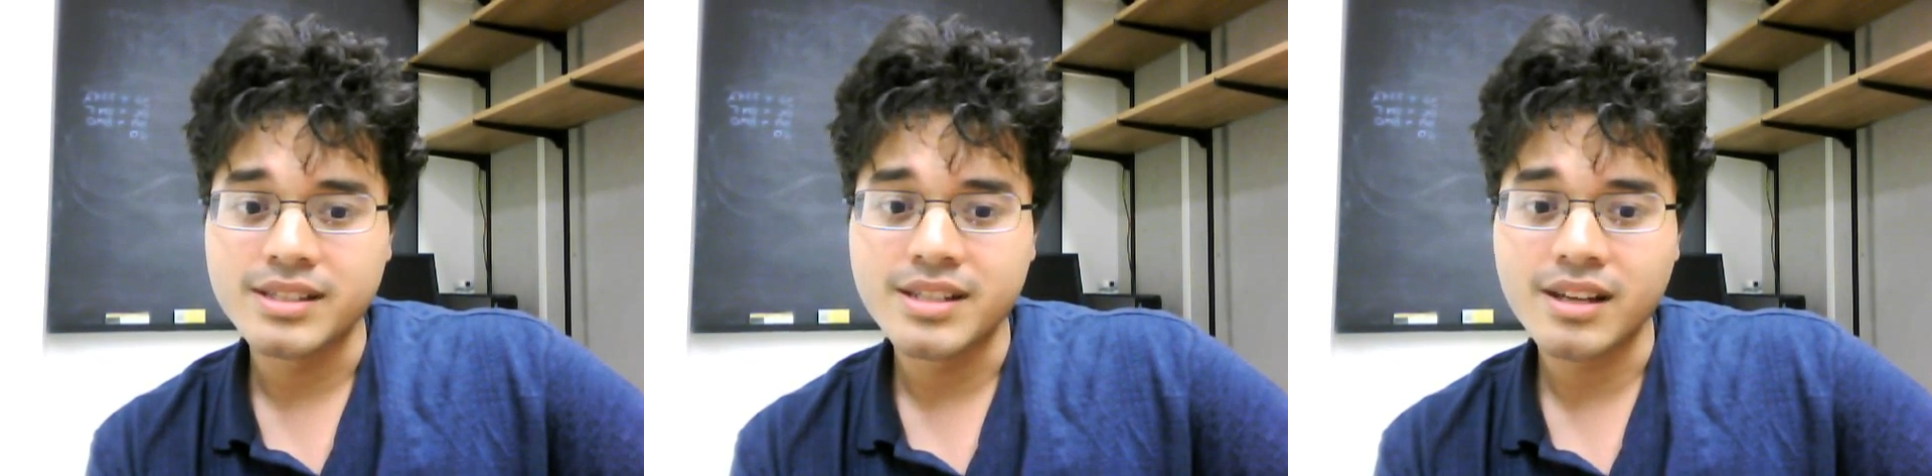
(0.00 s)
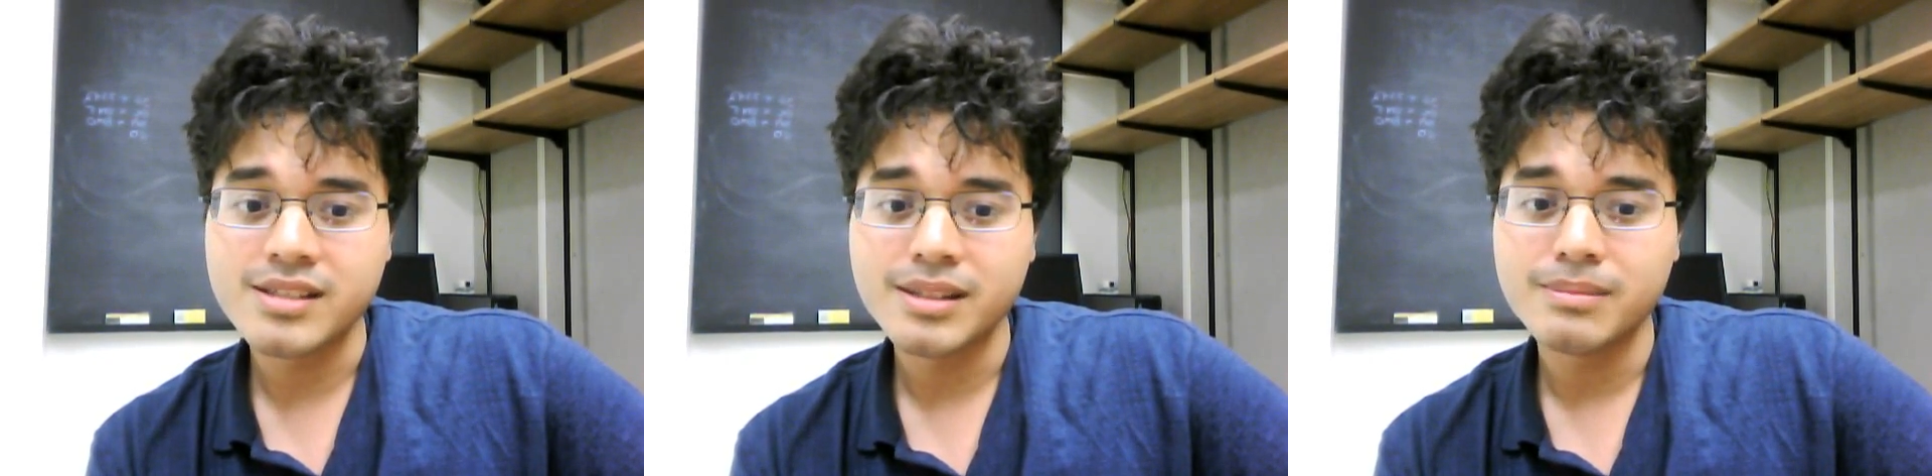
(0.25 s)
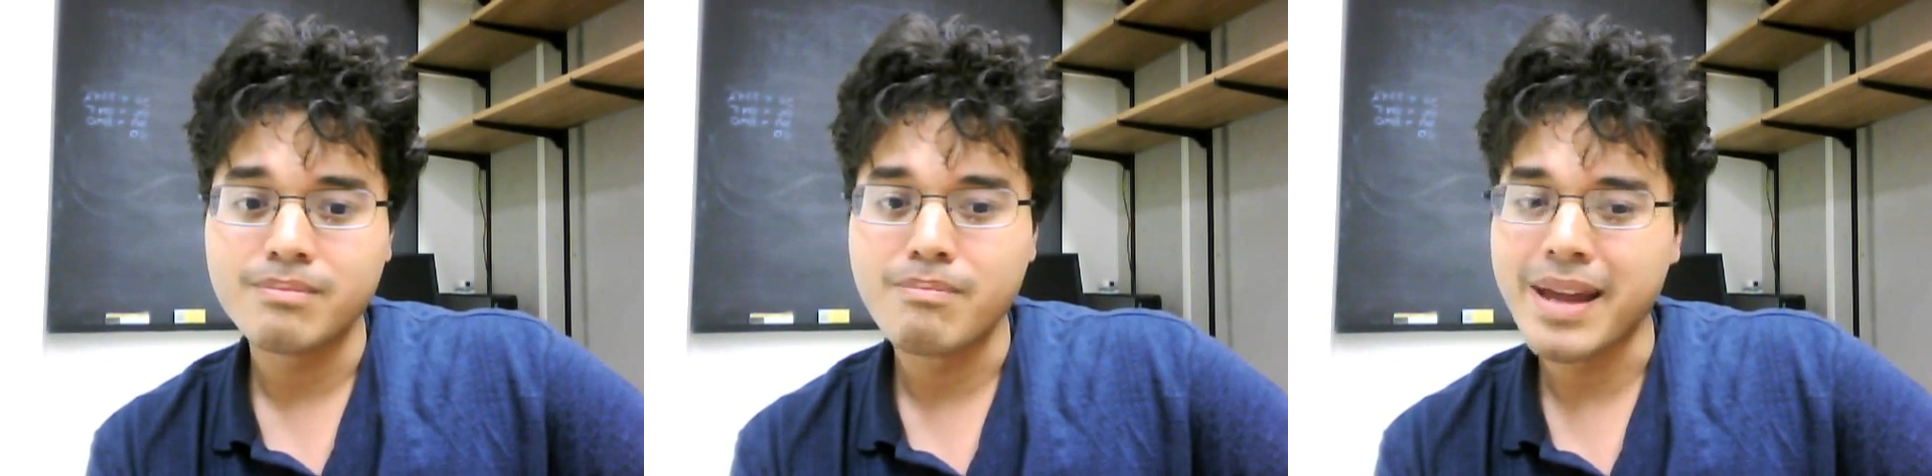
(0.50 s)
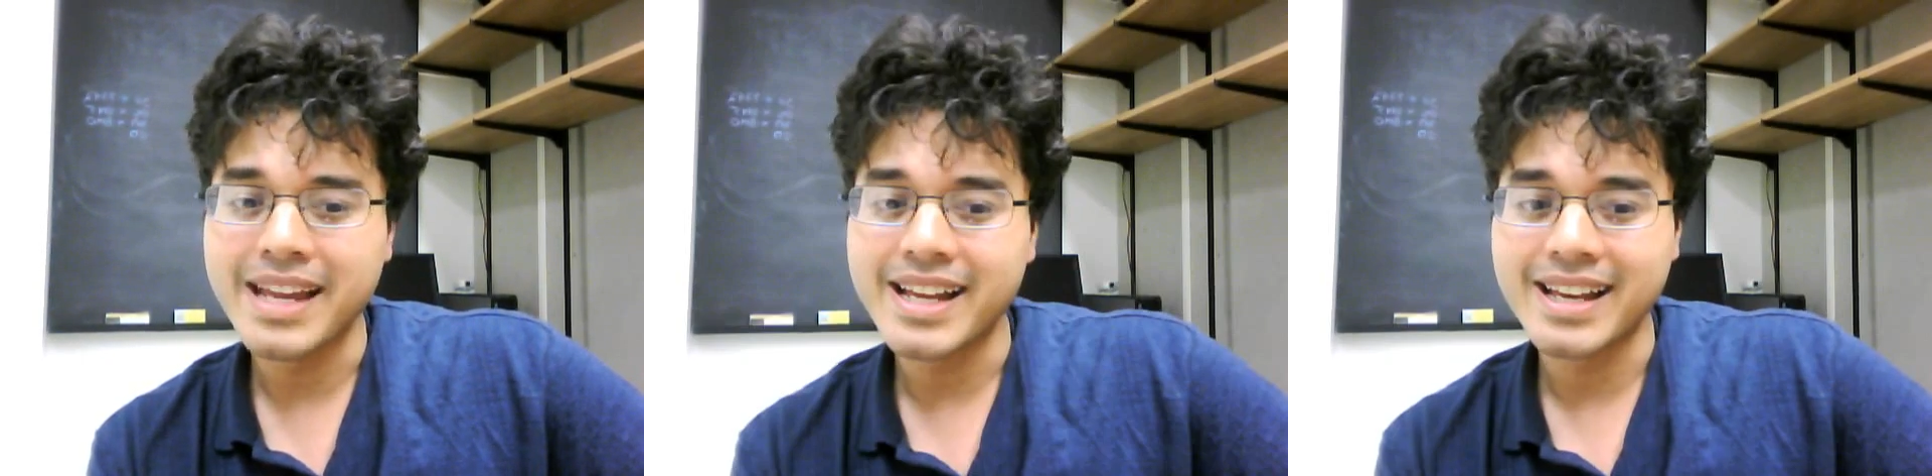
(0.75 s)
it doesn't
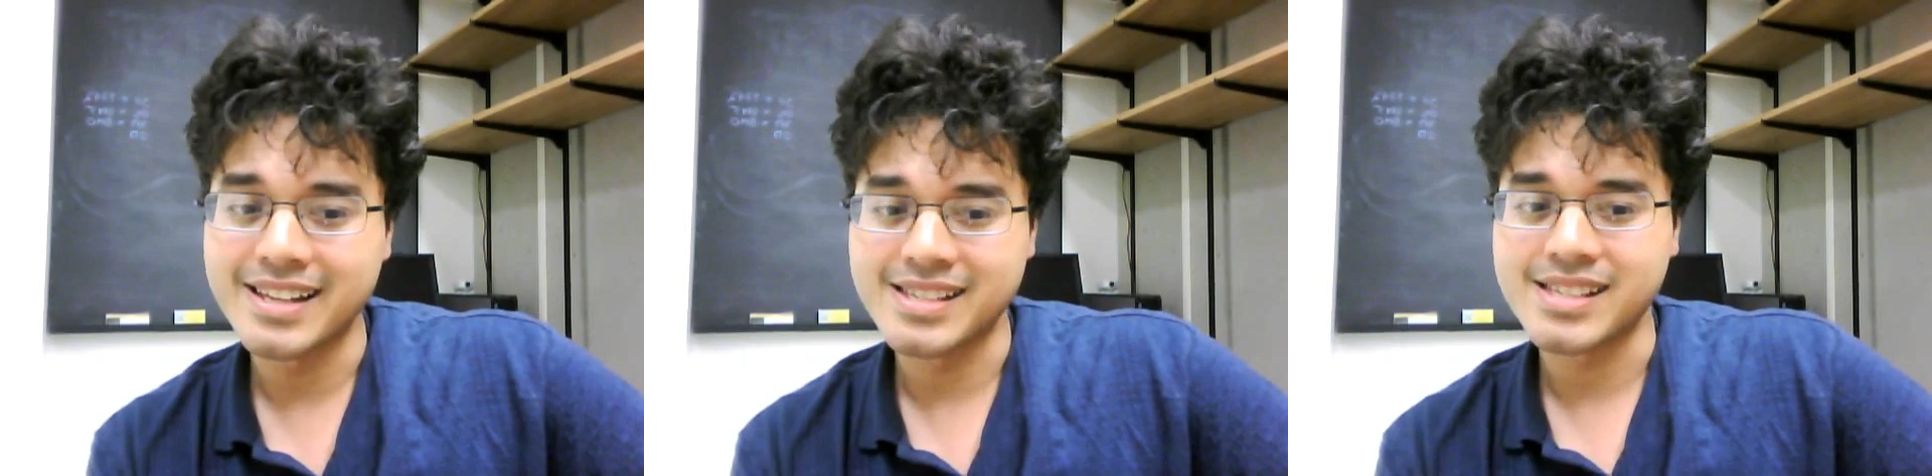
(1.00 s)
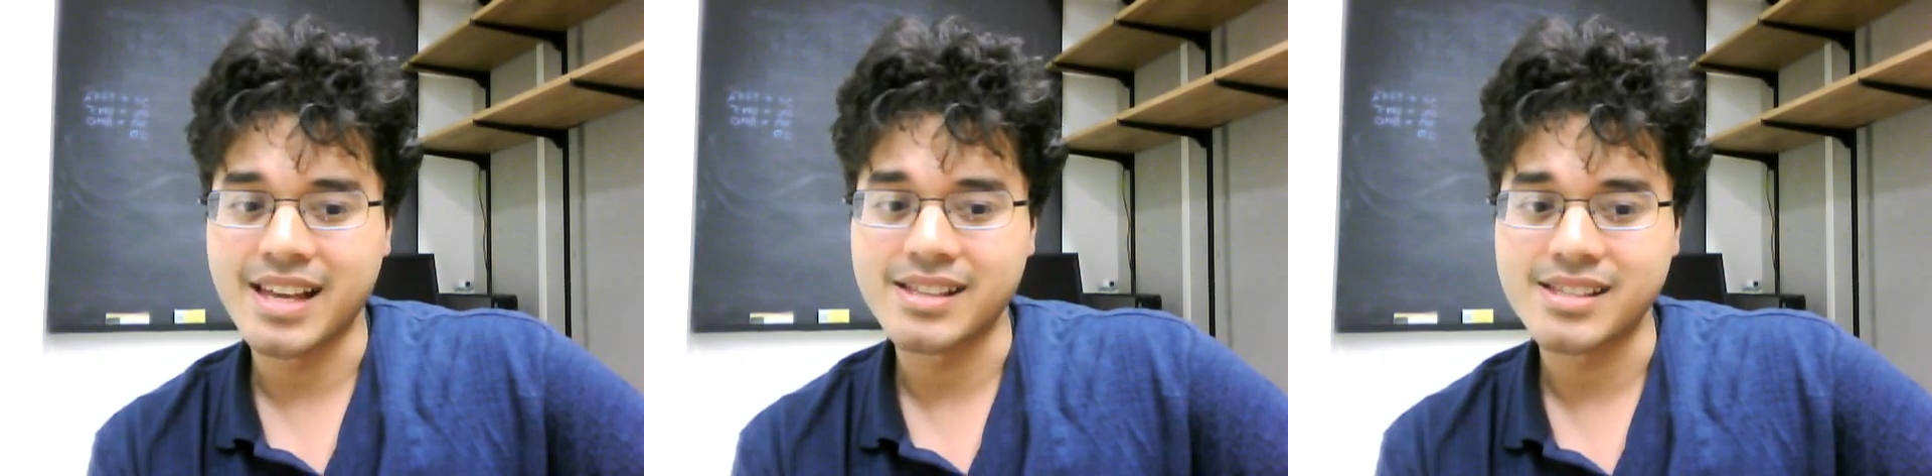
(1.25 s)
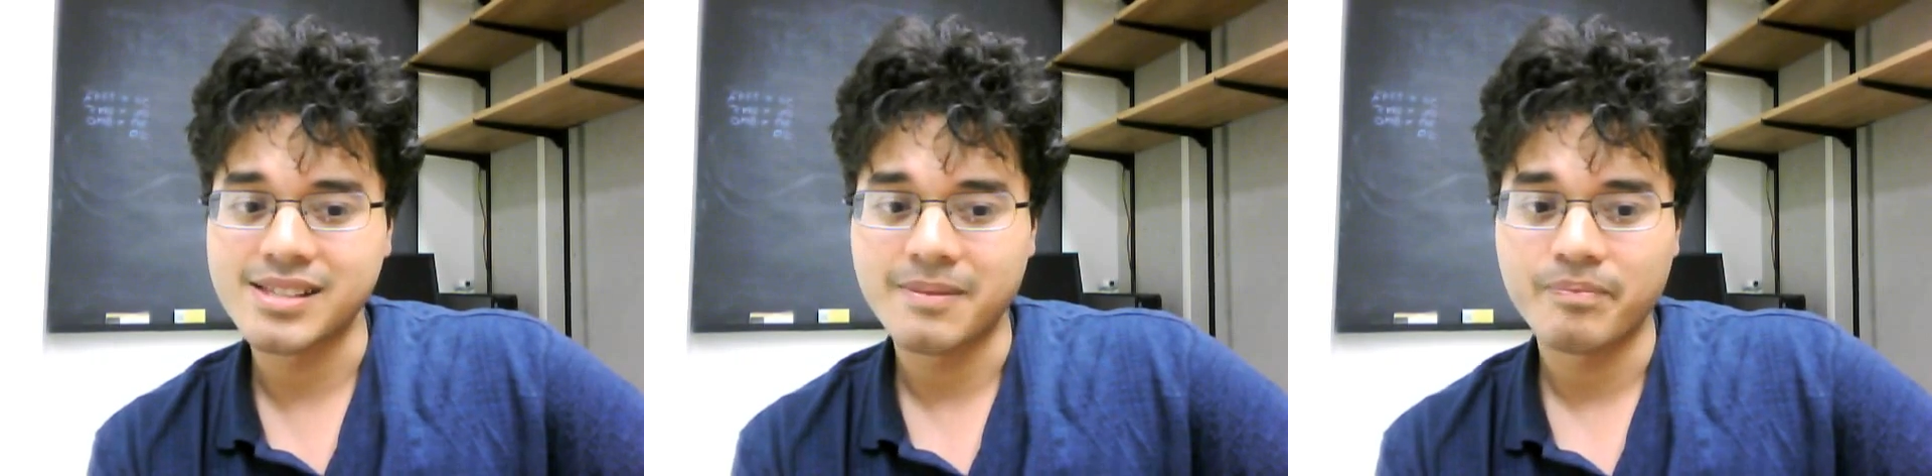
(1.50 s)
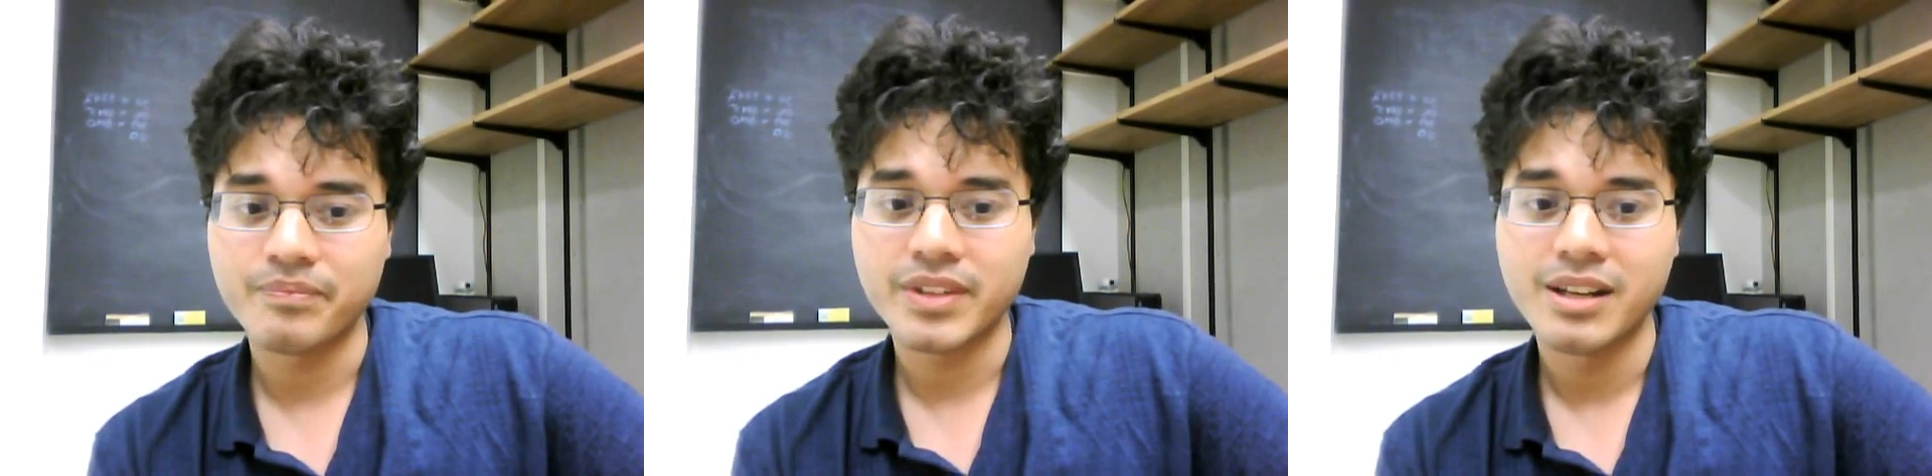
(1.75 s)
make any sense.